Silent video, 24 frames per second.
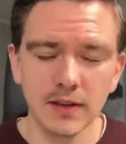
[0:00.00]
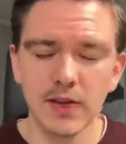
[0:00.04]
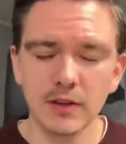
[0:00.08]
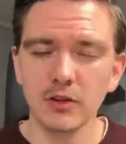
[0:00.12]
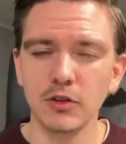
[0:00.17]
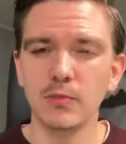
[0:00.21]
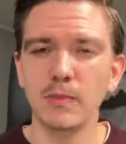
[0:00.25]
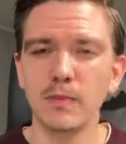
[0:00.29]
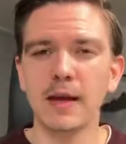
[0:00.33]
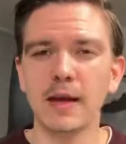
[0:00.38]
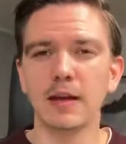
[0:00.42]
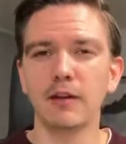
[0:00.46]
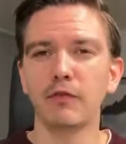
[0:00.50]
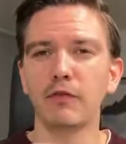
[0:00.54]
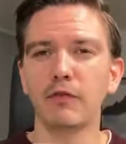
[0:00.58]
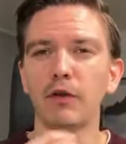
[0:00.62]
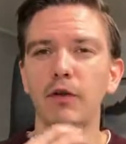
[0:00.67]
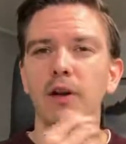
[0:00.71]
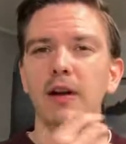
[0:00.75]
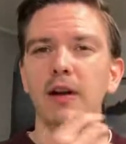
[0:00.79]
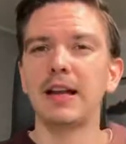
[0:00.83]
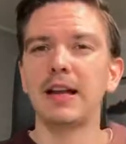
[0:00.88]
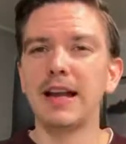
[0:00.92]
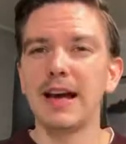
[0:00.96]
to make it for
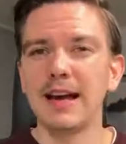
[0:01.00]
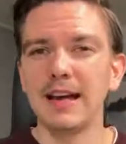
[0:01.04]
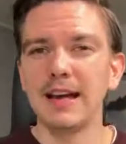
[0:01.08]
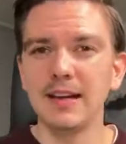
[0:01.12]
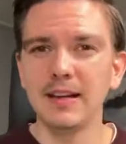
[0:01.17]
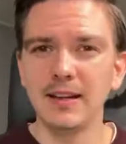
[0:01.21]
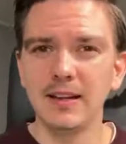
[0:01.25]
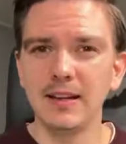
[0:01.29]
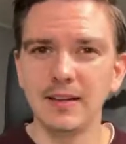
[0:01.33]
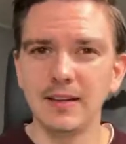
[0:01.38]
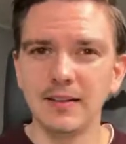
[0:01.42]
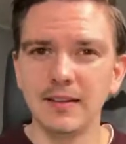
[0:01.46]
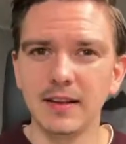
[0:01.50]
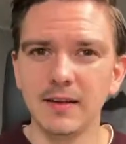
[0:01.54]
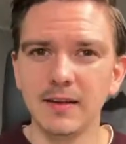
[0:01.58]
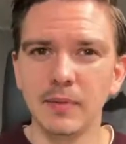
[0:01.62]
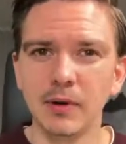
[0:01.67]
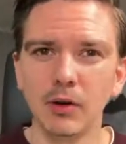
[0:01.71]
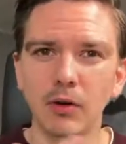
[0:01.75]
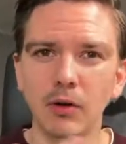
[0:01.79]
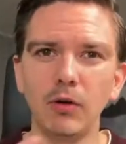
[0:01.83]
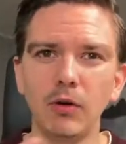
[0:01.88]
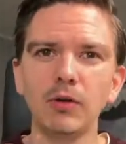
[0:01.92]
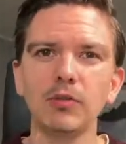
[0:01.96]
your client easier, but
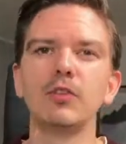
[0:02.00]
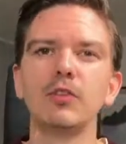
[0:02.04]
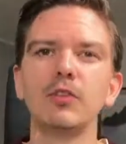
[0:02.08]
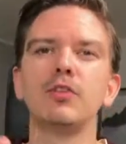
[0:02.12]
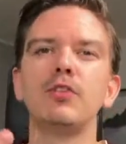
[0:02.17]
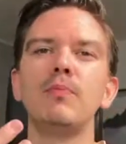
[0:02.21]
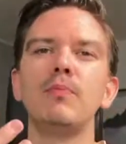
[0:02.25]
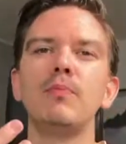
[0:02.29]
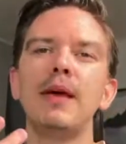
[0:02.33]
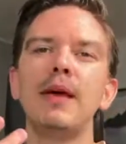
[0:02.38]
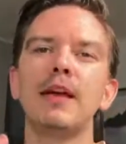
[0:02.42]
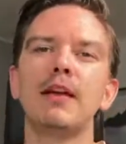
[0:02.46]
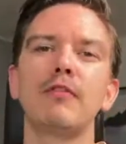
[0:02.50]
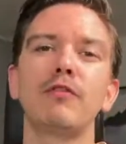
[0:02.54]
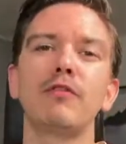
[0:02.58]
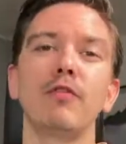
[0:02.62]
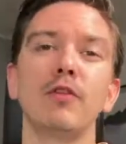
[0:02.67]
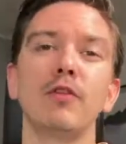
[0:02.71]
also to make it for